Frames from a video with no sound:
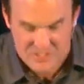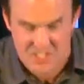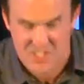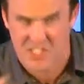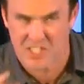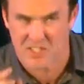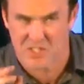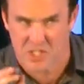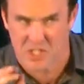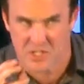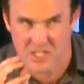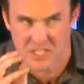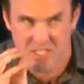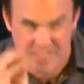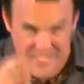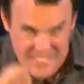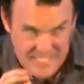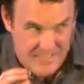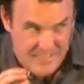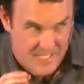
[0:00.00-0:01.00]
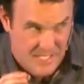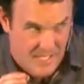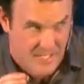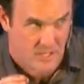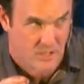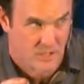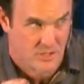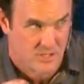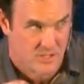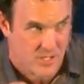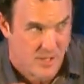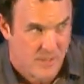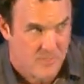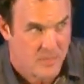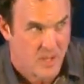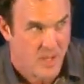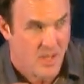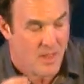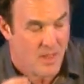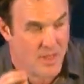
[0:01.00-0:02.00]
Listen to the details
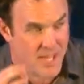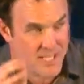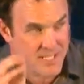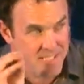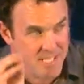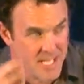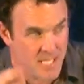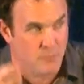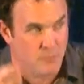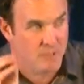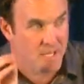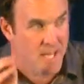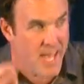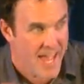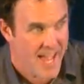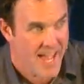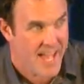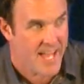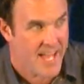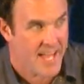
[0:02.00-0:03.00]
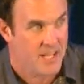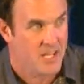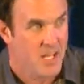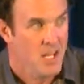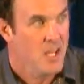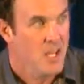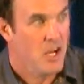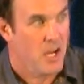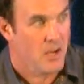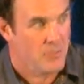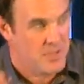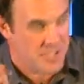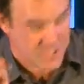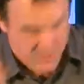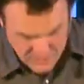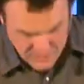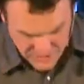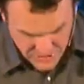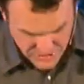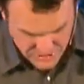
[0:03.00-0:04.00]
that David had of this
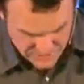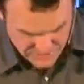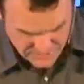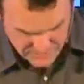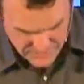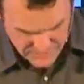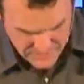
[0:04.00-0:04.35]
vision